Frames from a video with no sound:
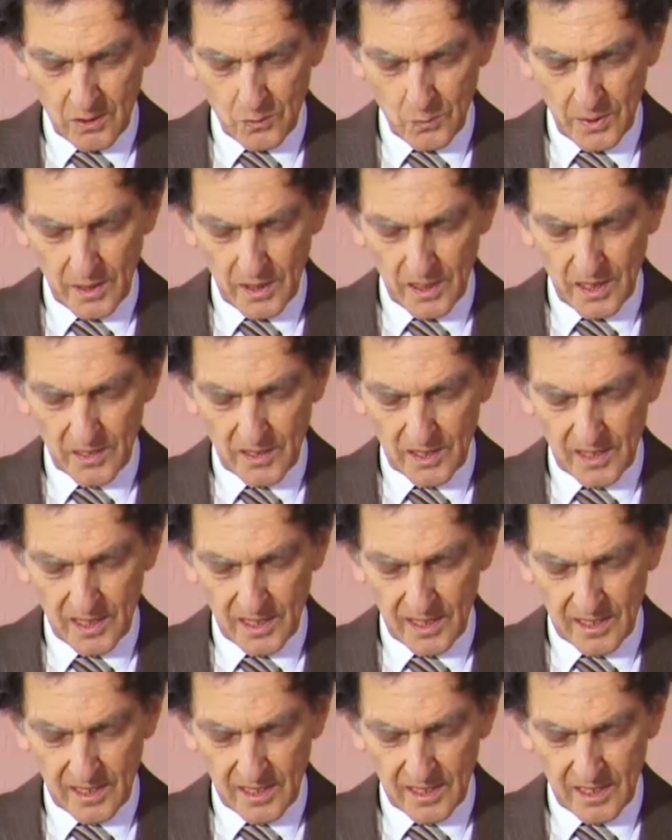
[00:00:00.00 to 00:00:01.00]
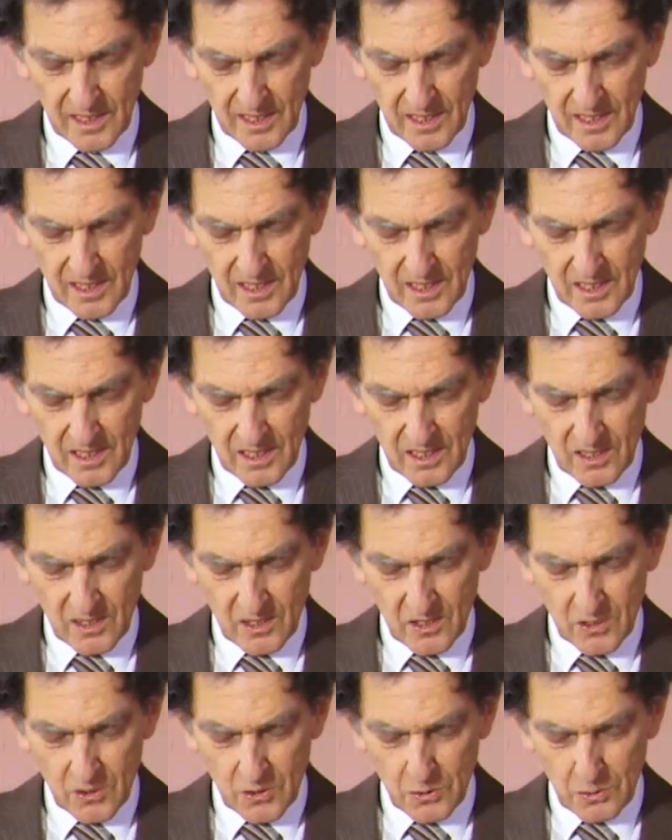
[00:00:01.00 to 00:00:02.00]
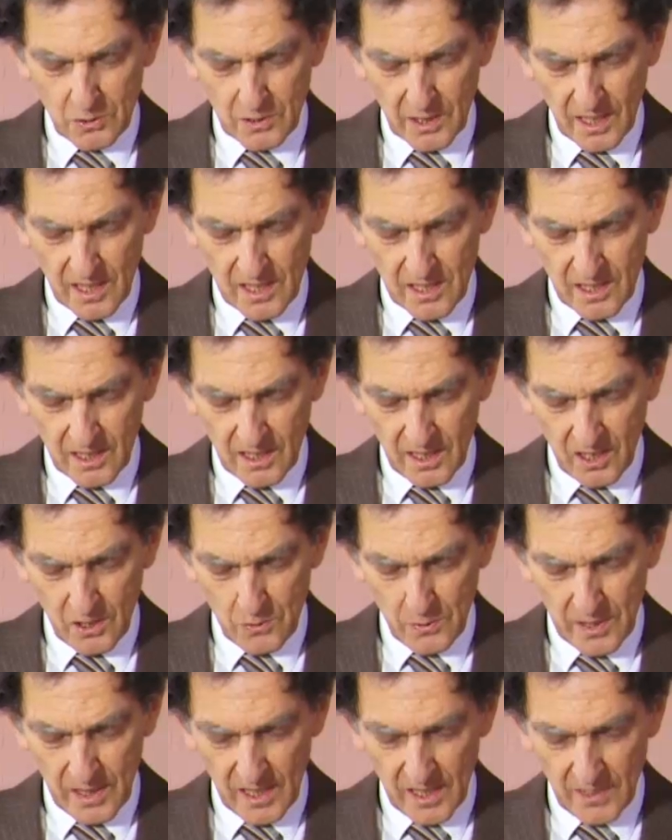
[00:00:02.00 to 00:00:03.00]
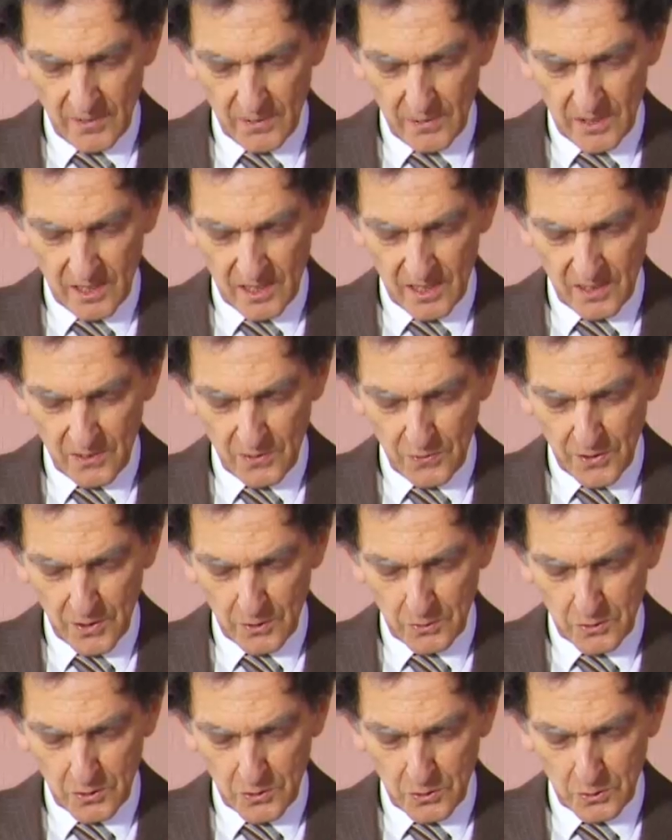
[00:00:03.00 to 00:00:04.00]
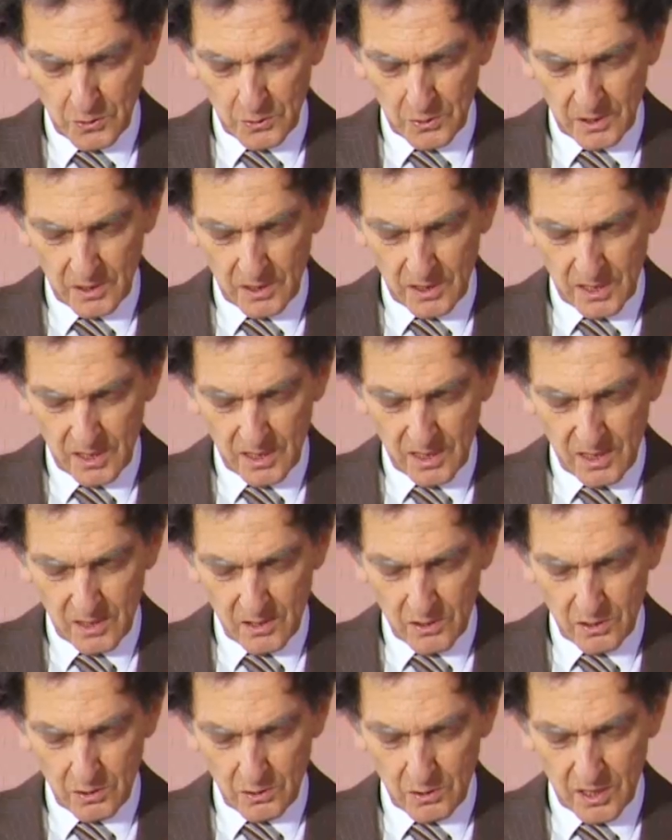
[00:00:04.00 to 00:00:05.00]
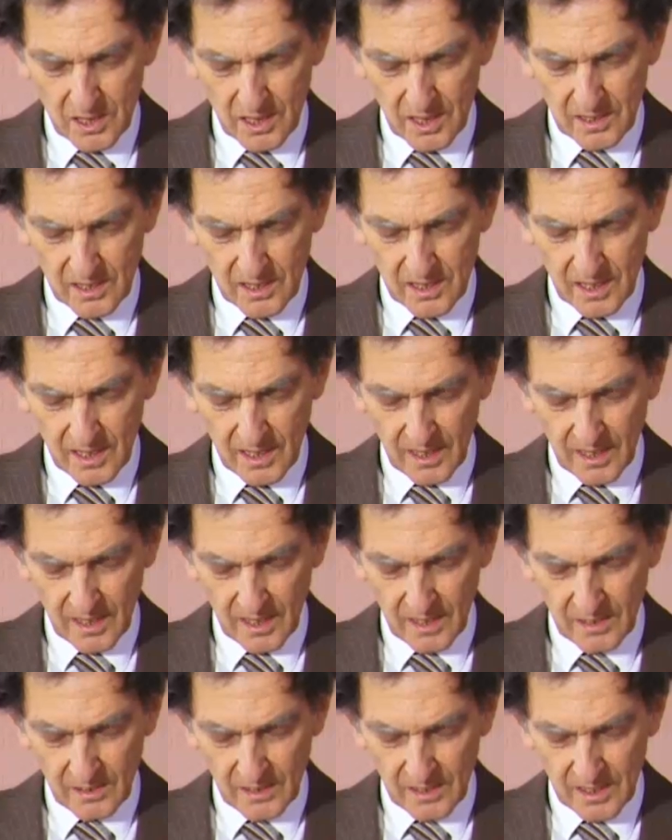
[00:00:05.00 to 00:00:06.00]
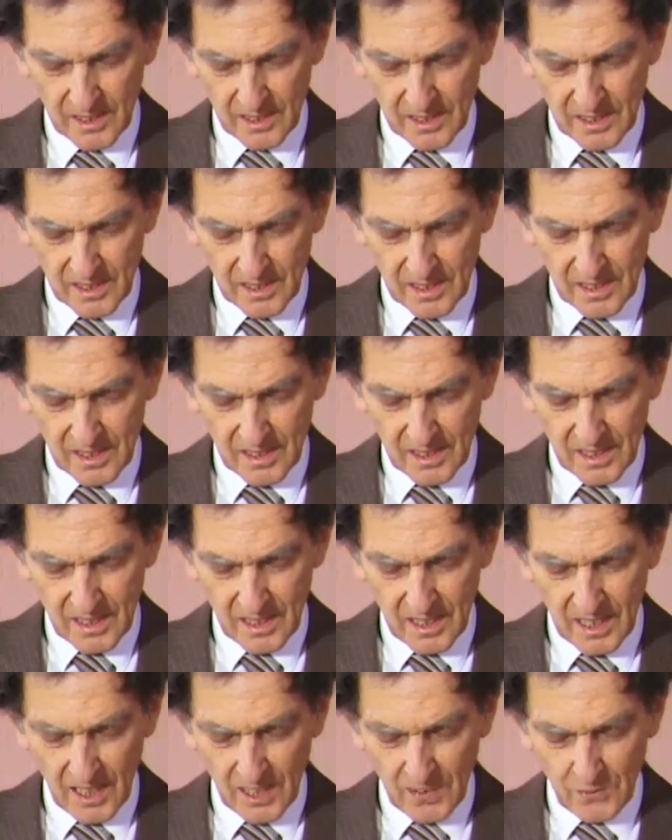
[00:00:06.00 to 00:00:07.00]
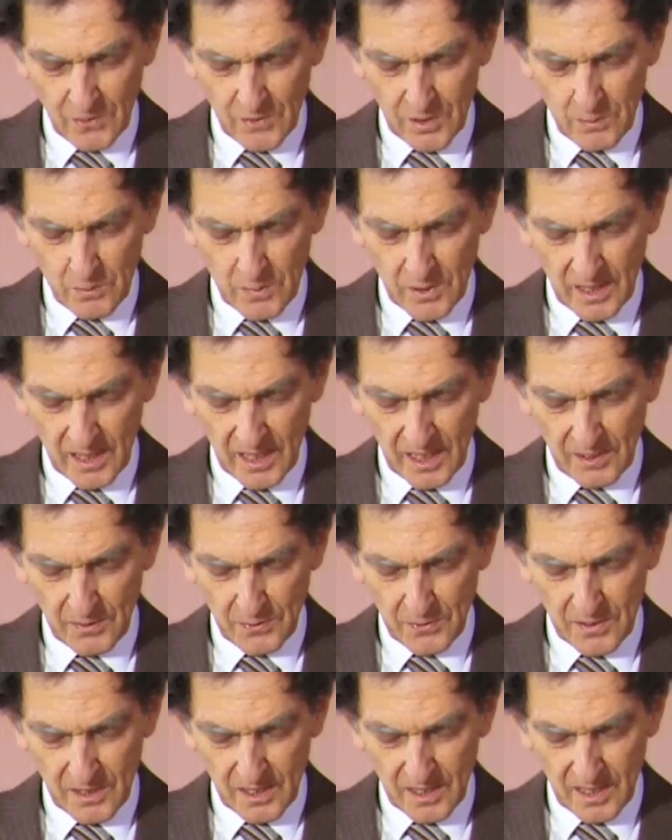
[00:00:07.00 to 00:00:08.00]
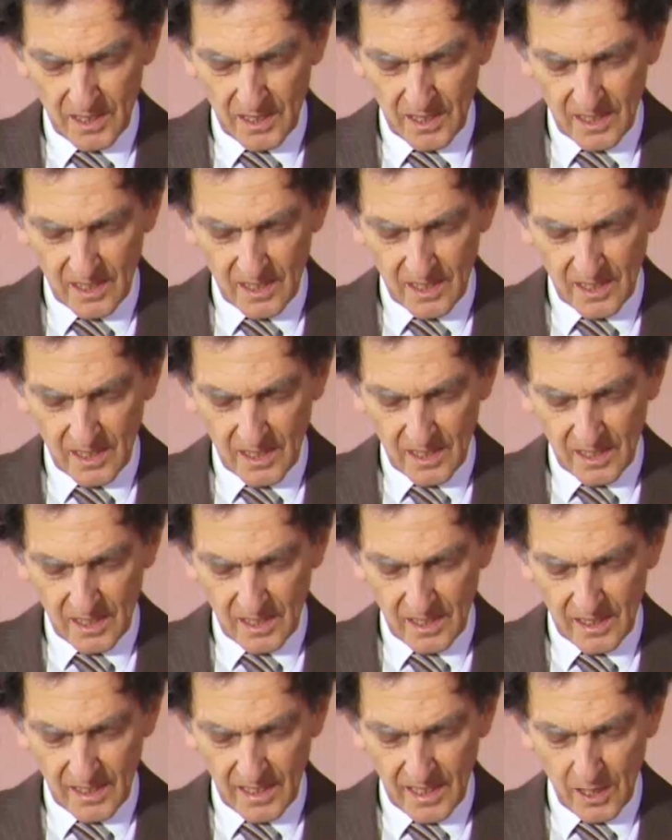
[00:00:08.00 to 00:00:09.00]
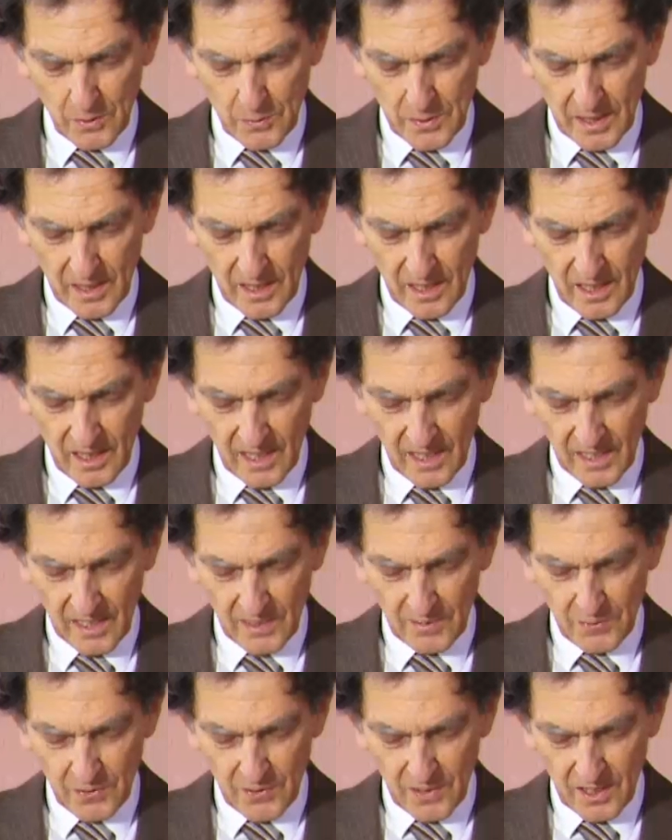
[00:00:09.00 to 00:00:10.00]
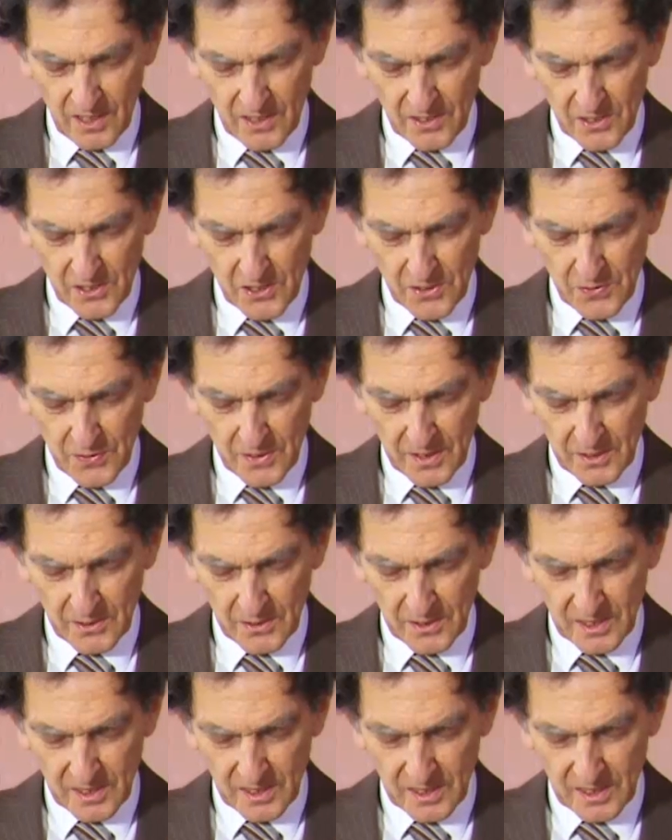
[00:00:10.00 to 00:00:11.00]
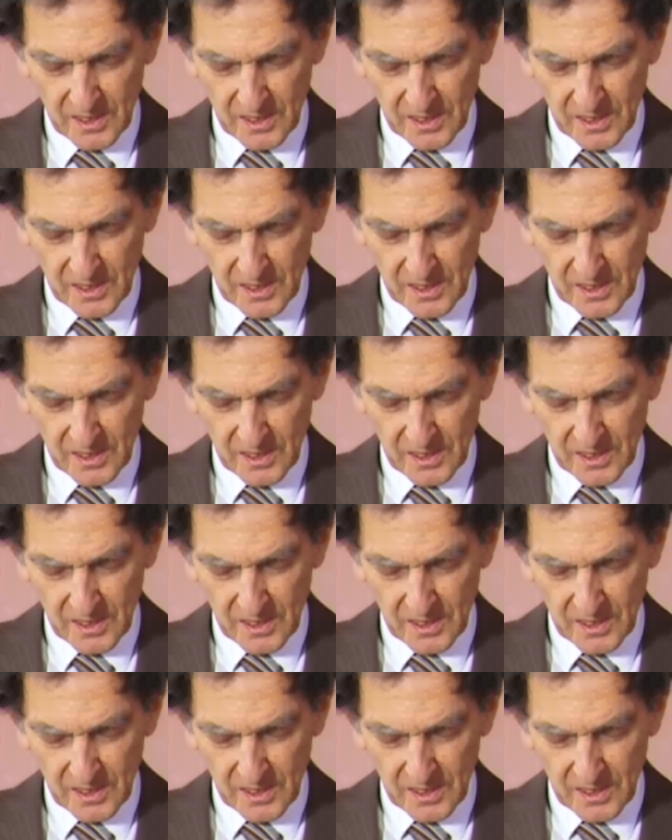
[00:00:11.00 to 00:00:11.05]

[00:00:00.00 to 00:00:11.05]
We are the dead. Short days ago we lived, felt dawn, saw sunset glow, loved and were loved, and now we lie in Flanders Field.